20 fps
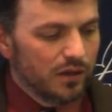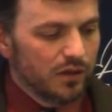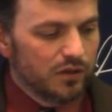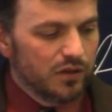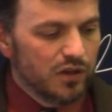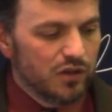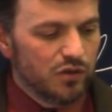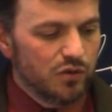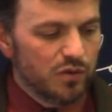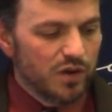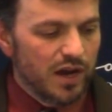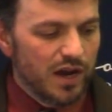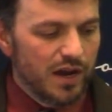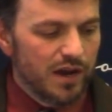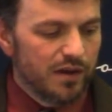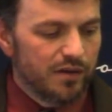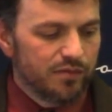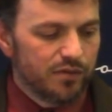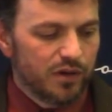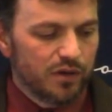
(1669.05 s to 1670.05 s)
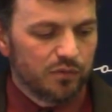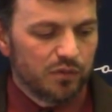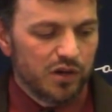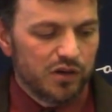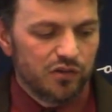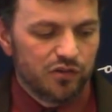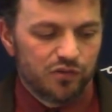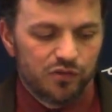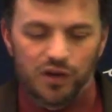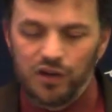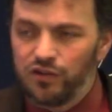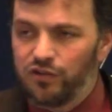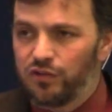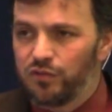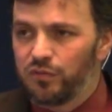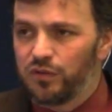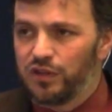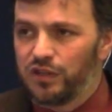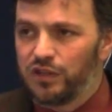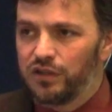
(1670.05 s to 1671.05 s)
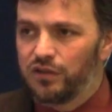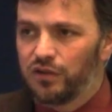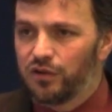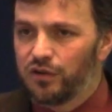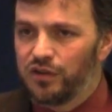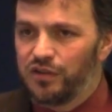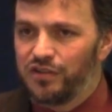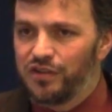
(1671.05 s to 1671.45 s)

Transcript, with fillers: Then you have uh, registration with the Attorney